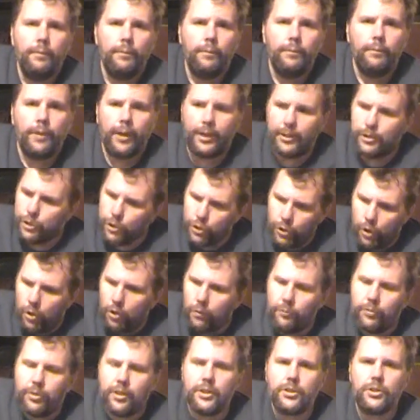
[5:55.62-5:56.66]
they
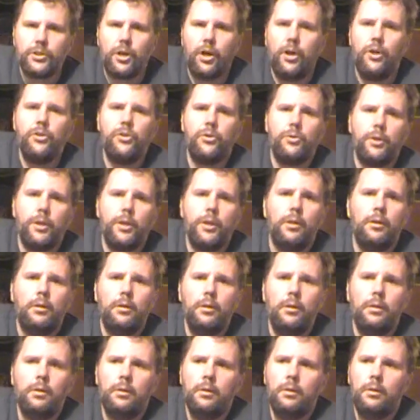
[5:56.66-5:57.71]
served this country.
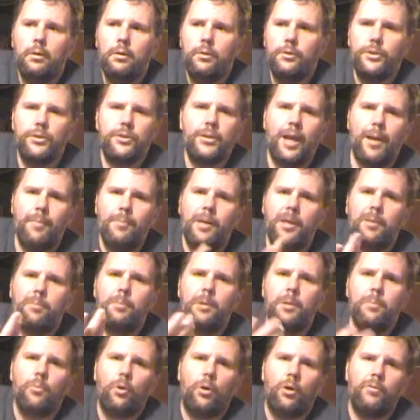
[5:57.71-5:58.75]
Does that make me
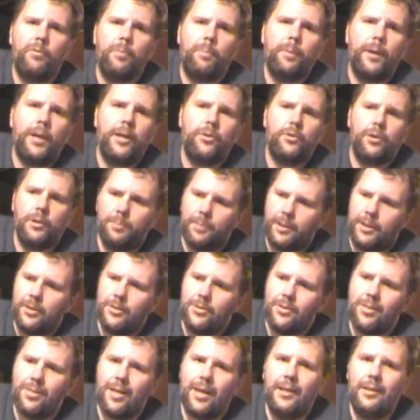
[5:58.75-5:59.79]
more of a patriot because
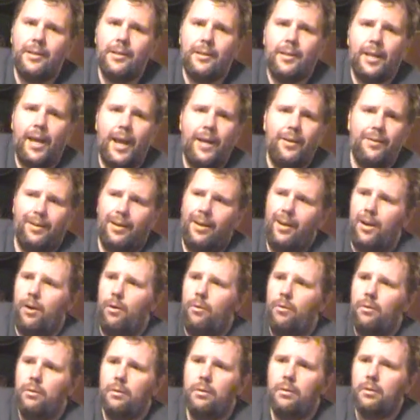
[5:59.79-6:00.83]
they did that? No.
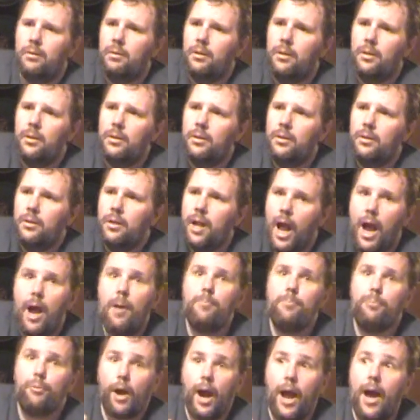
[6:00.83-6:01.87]
I'm
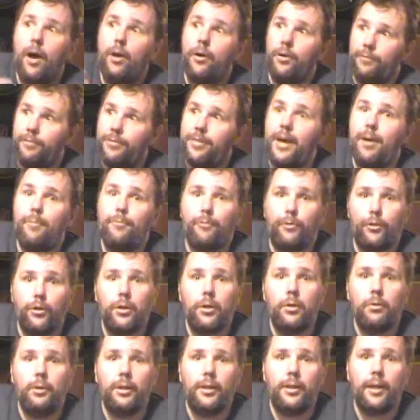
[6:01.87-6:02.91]
proud of them for doing